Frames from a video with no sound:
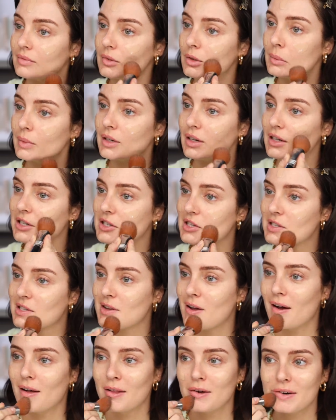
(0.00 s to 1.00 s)
Oh my gosh, this
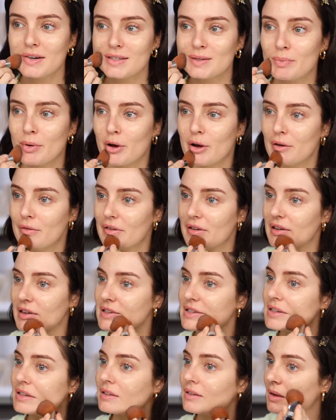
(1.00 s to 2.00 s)
color is
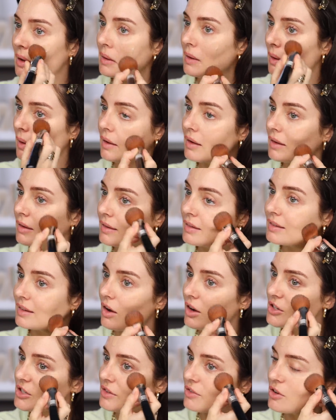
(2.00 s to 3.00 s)
perfect.
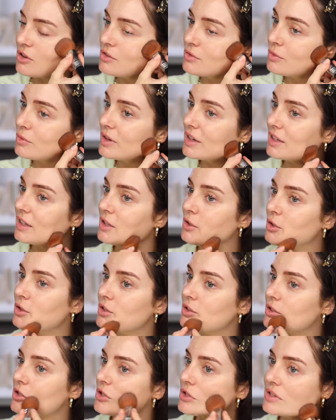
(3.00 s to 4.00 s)
Gosh, I've gotten really good
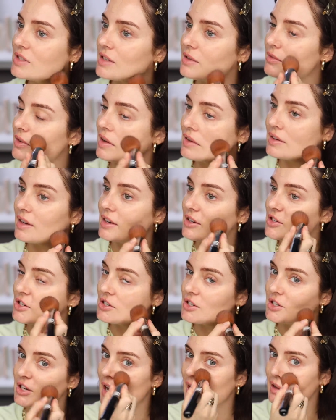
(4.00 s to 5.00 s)
at choosing
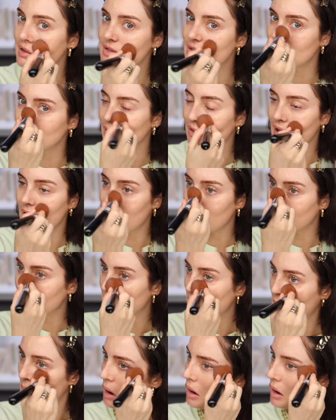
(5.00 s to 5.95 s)
foundation shades online.